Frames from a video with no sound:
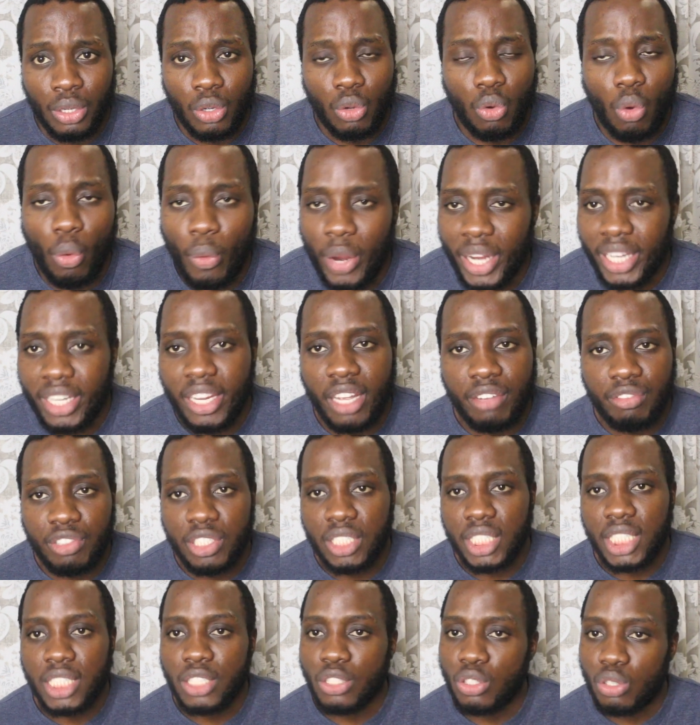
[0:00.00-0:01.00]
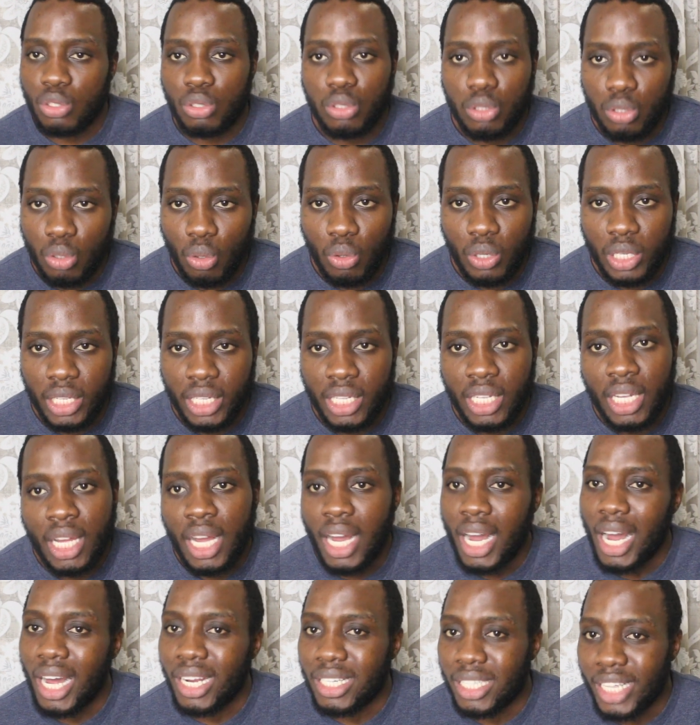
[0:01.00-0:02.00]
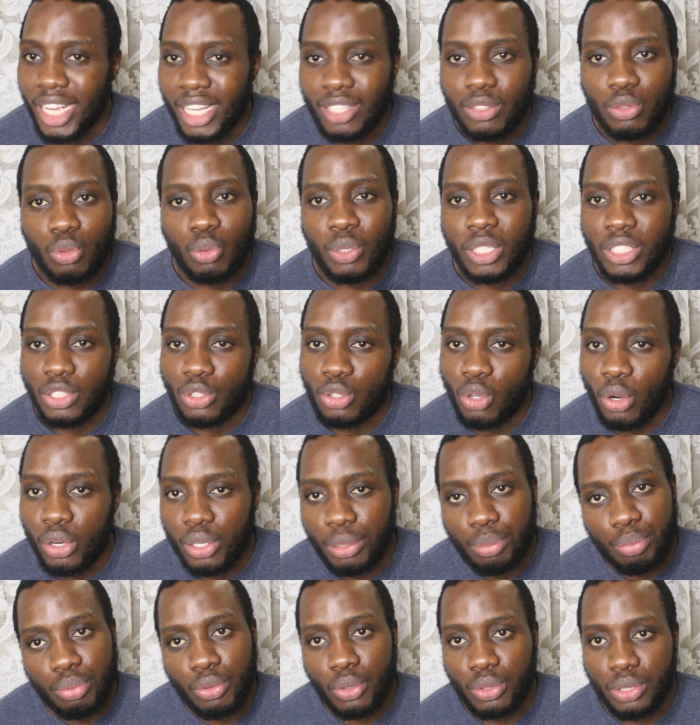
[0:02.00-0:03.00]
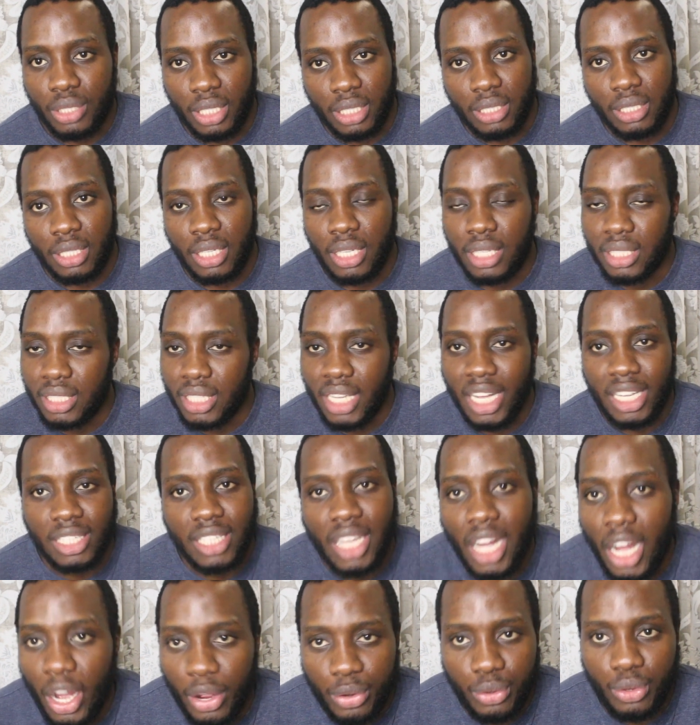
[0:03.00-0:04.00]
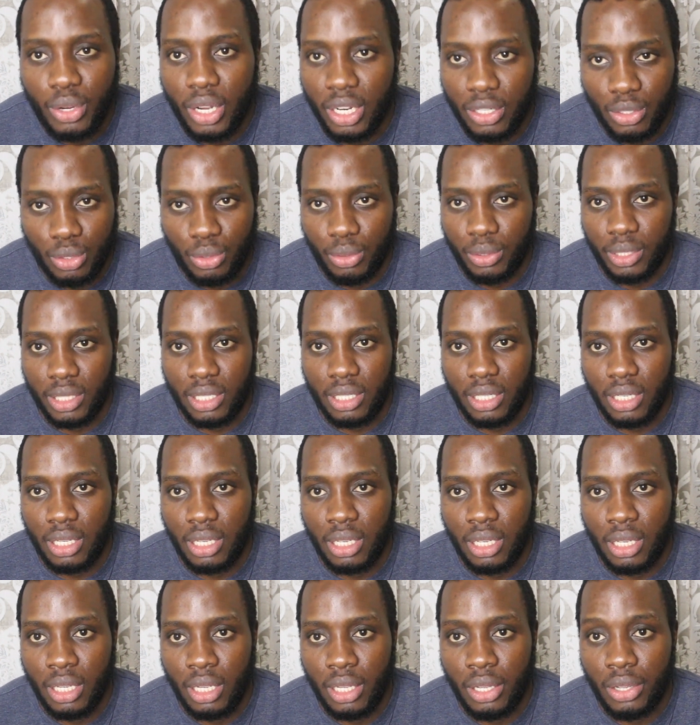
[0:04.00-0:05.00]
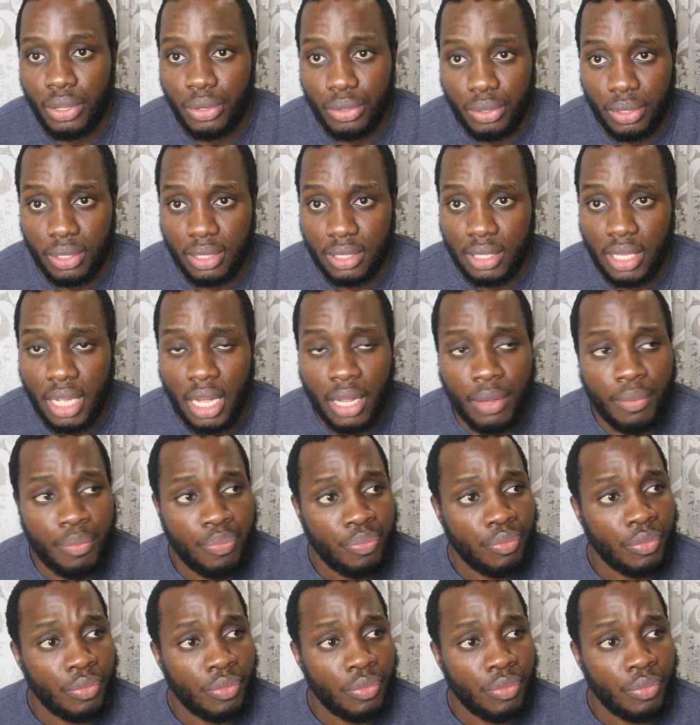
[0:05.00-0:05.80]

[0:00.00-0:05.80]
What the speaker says: Correct everything slowly and get to enjoy the process. That's how you can do it. You understand?